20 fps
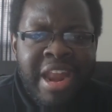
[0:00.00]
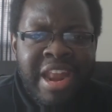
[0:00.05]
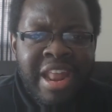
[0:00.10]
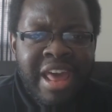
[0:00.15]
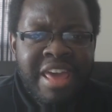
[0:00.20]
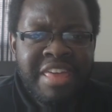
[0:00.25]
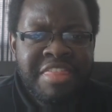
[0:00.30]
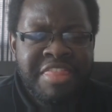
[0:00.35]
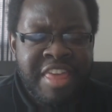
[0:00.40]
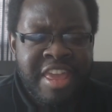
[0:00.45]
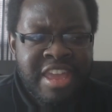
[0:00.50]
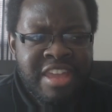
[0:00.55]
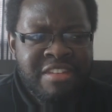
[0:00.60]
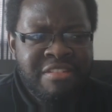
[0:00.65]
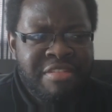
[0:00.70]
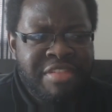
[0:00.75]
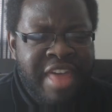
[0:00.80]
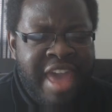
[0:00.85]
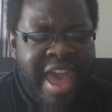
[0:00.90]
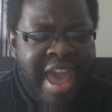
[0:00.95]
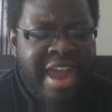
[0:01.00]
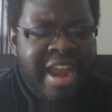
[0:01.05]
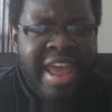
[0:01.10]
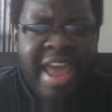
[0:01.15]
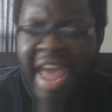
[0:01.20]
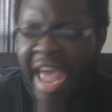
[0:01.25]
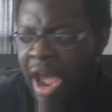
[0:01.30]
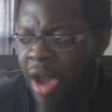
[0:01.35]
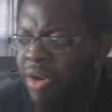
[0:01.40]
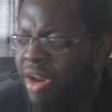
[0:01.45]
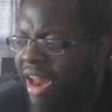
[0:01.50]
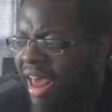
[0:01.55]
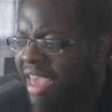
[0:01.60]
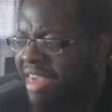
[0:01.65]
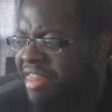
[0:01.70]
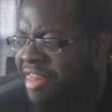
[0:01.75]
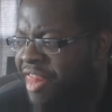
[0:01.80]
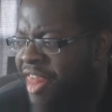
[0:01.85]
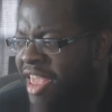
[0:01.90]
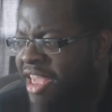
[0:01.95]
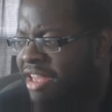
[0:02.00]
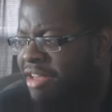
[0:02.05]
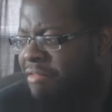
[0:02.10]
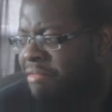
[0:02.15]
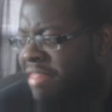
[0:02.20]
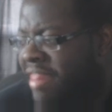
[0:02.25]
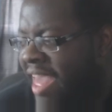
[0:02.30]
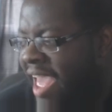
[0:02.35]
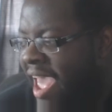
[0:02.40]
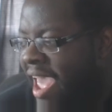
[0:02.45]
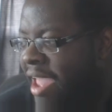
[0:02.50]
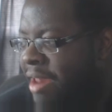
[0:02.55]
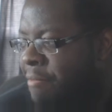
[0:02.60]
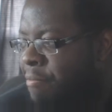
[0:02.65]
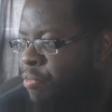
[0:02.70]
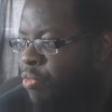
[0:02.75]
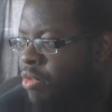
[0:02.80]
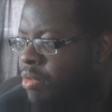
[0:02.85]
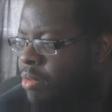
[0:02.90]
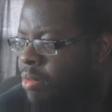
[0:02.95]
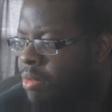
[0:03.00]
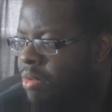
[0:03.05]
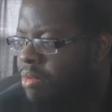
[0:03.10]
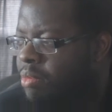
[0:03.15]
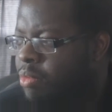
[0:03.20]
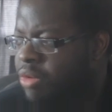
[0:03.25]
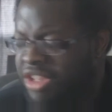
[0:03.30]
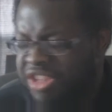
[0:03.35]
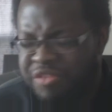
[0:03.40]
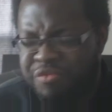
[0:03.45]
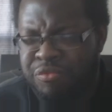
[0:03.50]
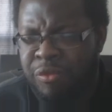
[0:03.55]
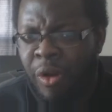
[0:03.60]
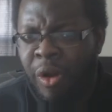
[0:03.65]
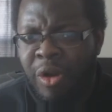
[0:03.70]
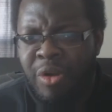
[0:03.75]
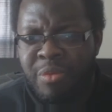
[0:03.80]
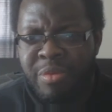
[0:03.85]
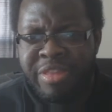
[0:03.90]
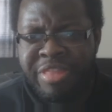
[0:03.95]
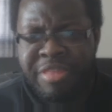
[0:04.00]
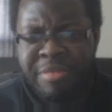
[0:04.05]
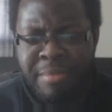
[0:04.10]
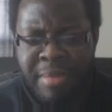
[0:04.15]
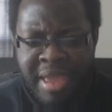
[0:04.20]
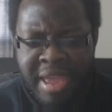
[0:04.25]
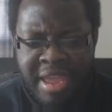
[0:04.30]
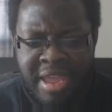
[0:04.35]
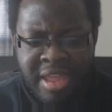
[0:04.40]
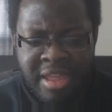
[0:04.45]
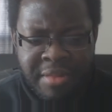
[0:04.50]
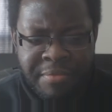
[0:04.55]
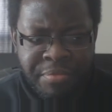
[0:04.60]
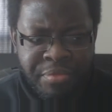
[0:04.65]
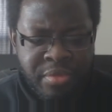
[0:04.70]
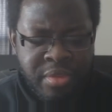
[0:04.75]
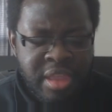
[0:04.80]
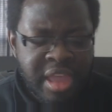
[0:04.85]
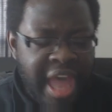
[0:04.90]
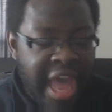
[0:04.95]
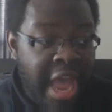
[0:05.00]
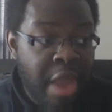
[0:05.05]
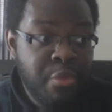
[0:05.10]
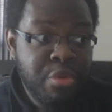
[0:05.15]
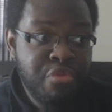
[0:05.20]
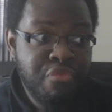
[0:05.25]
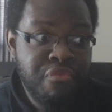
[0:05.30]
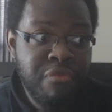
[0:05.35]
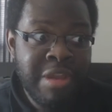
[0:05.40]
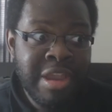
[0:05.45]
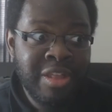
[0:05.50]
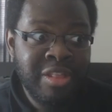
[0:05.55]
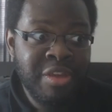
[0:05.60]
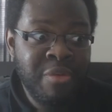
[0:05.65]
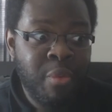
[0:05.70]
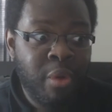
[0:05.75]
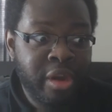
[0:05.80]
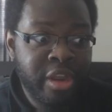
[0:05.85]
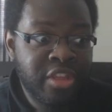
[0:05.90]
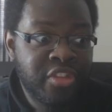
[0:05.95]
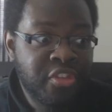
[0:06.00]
did I think of that? How did I think of that? What's wrong with me? I would really want to